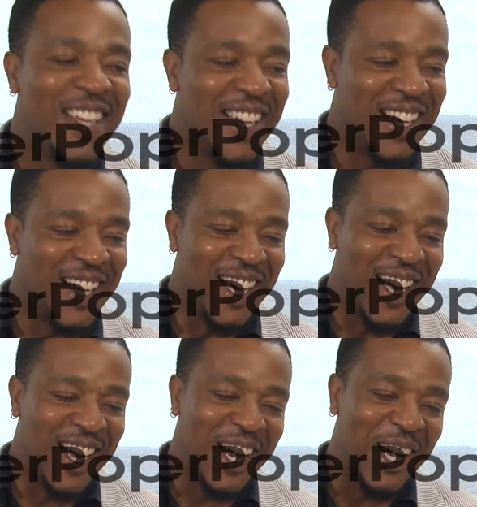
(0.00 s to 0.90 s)
time?
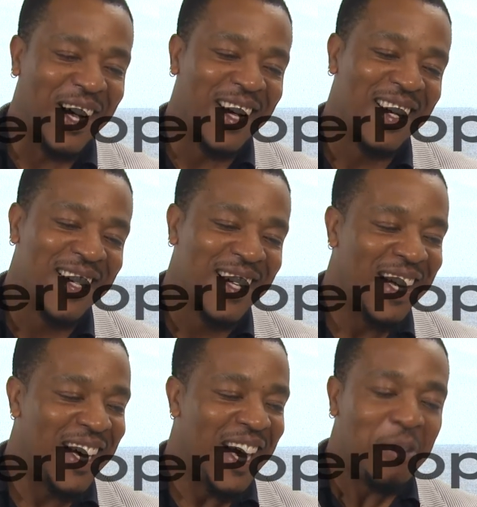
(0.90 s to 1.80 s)
Uh,
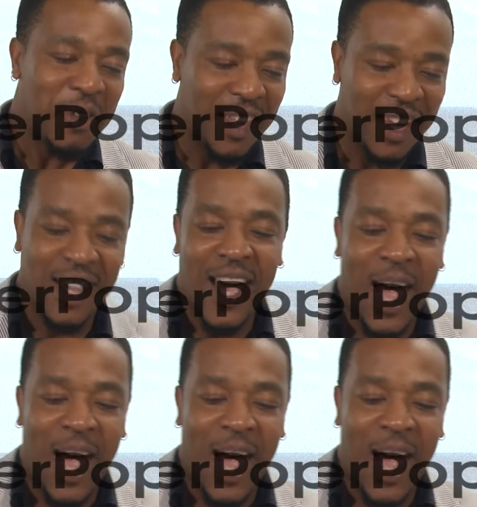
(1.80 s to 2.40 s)
everything.